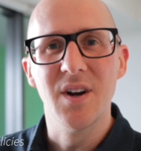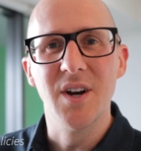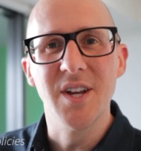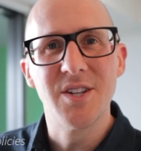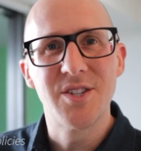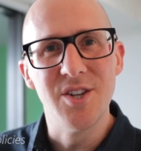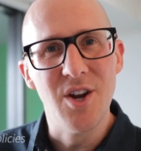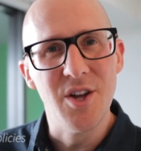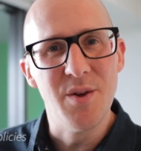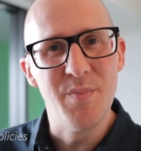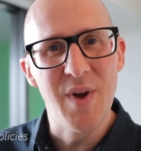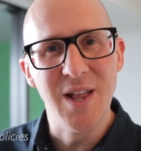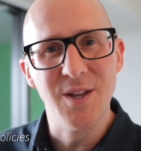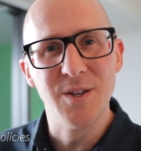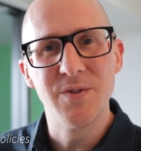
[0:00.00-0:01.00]
I guess, the
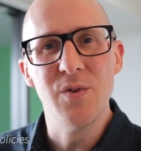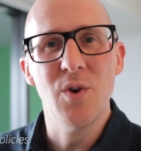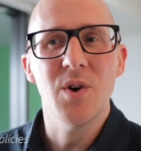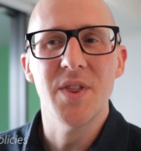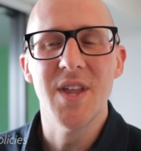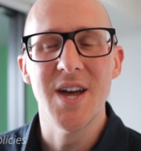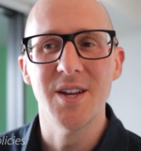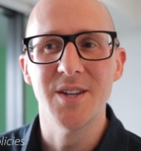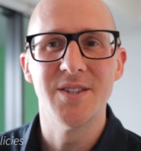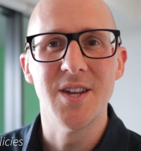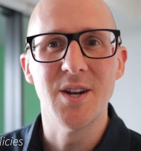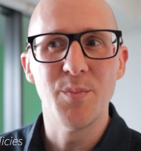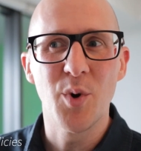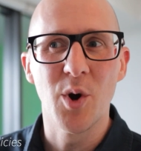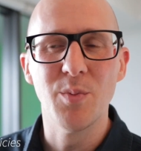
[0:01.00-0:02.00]
balanced view on that is
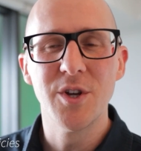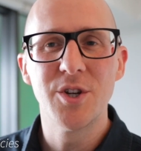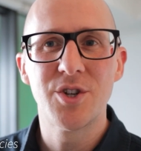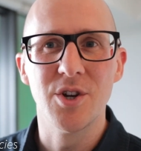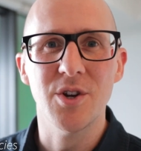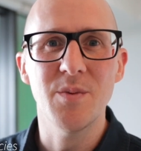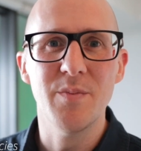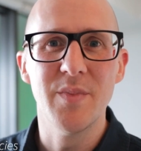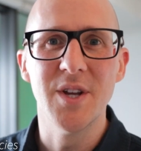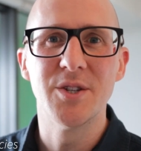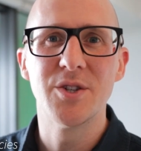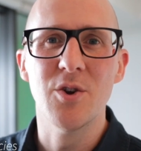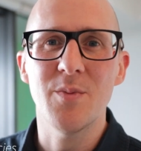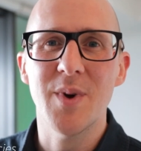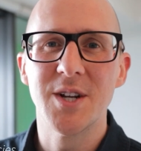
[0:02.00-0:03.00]
that it probably shouldn't be
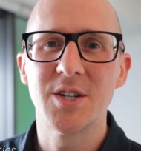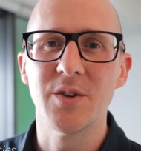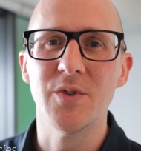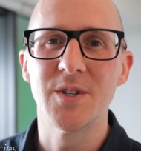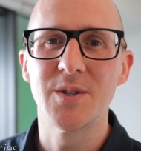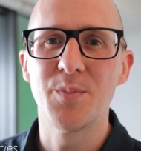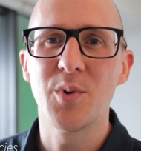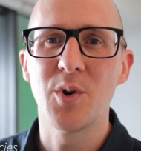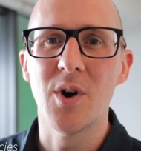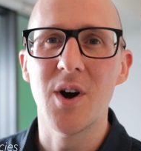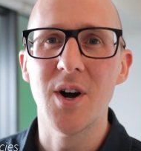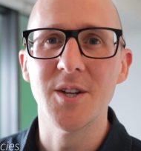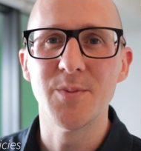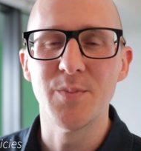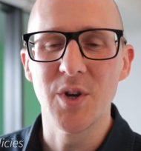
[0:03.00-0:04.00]
too much of a
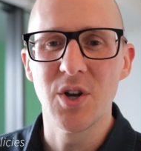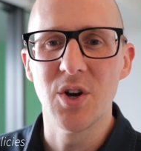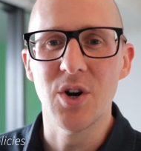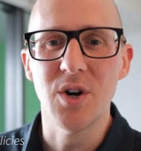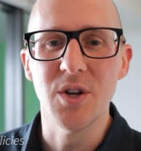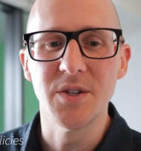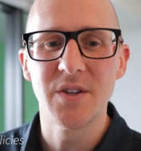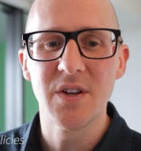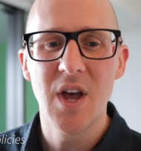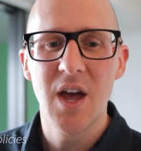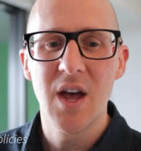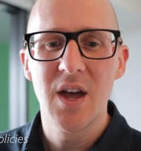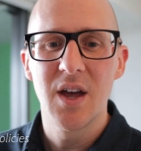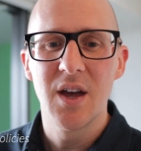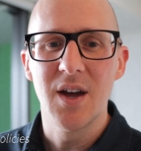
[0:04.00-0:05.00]
surprise because
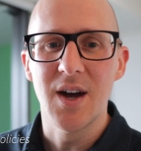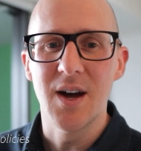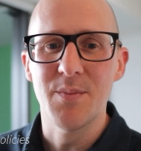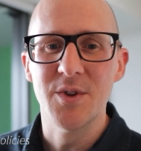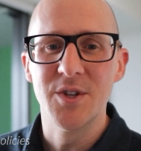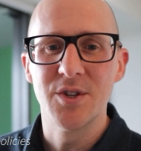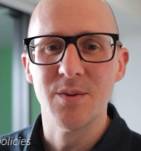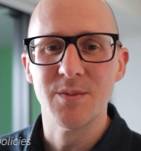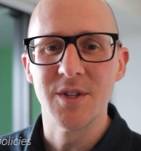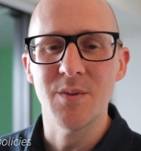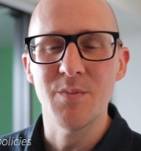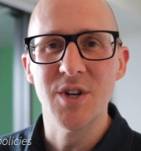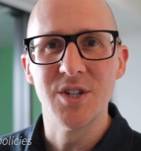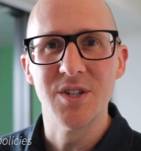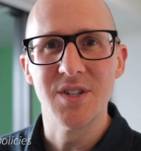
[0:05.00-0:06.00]
in terms of
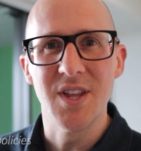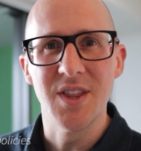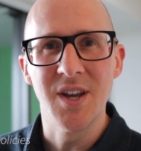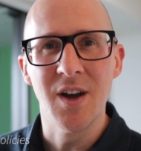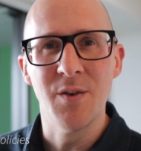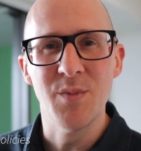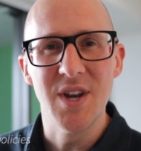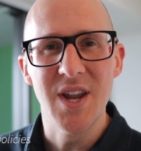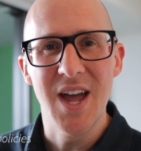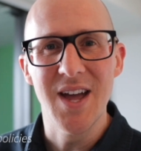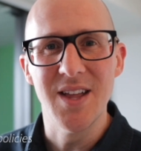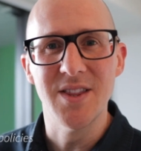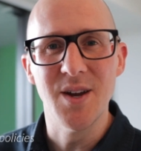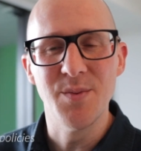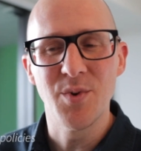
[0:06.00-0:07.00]
the measures that the government
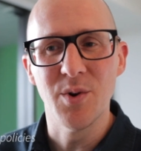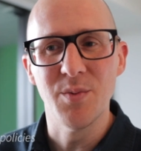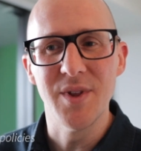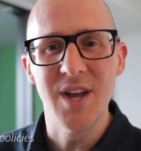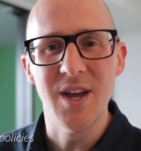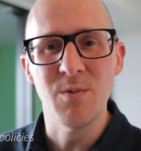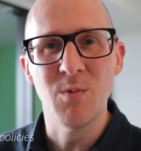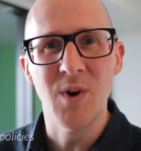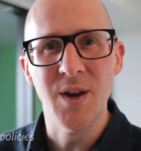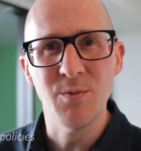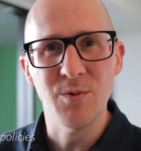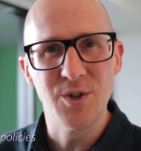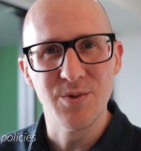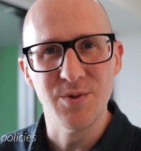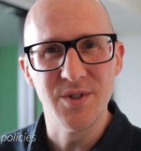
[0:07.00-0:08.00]
had, they probably had
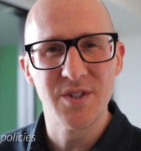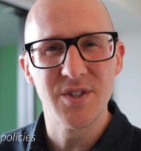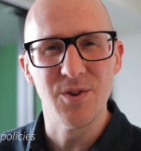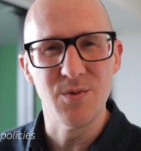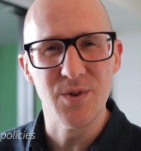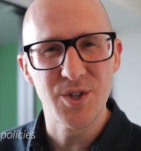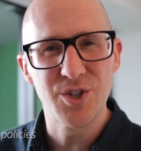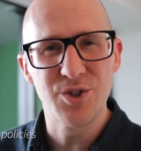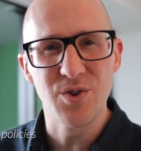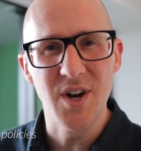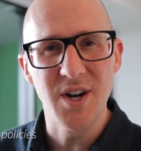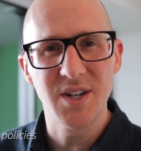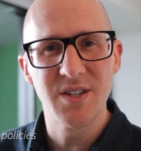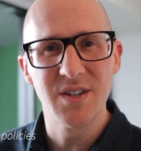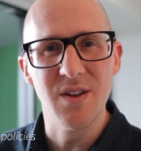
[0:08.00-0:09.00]
one which was to
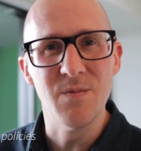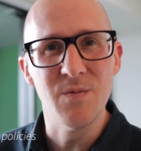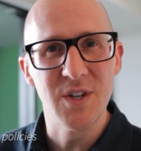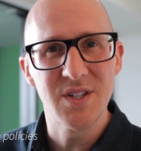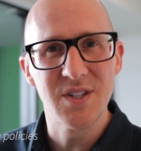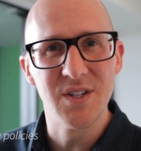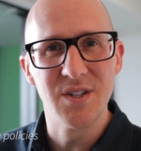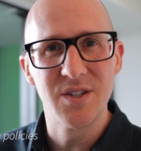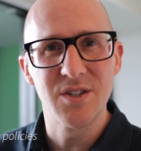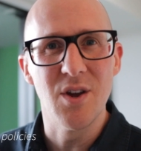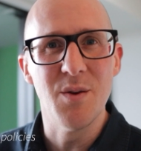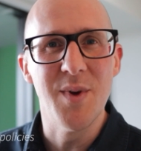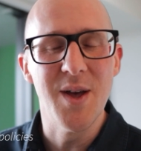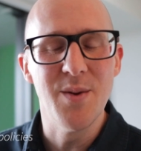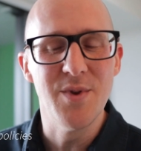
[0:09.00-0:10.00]
restrict investors,
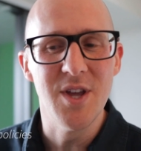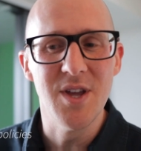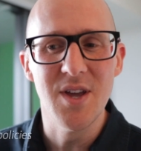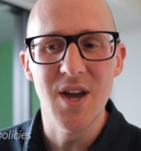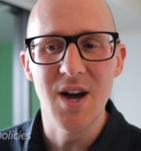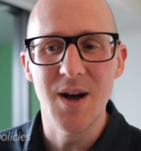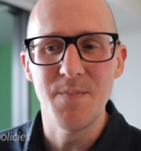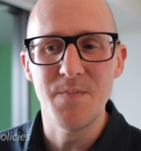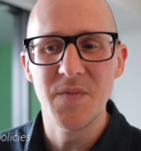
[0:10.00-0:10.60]
so maybe